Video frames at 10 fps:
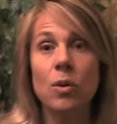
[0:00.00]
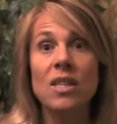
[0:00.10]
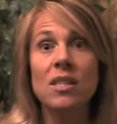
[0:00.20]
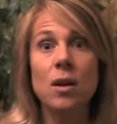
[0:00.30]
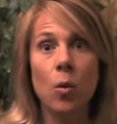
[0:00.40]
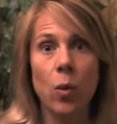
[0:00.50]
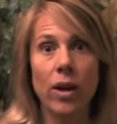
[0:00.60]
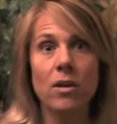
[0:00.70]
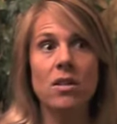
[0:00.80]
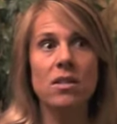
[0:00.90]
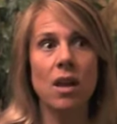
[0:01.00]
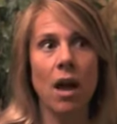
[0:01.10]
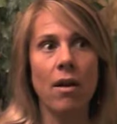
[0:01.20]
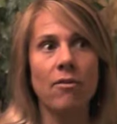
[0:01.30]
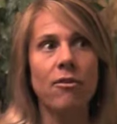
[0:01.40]
It's an awareness
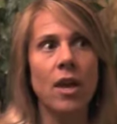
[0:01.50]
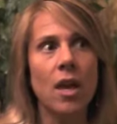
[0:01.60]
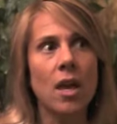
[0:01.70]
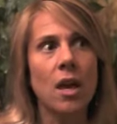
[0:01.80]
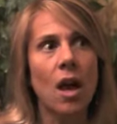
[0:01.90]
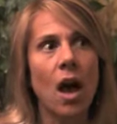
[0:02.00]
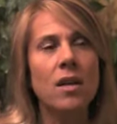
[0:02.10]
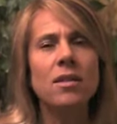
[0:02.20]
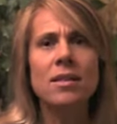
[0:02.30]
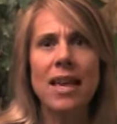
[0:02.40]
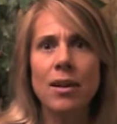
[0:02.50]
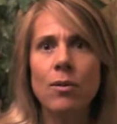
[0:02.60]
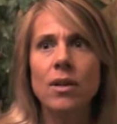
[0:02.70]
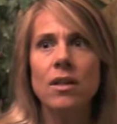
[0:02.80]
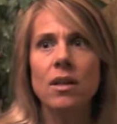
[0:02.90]
of a
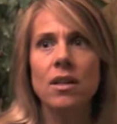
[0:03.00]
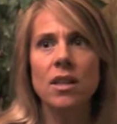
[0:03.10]
sacred,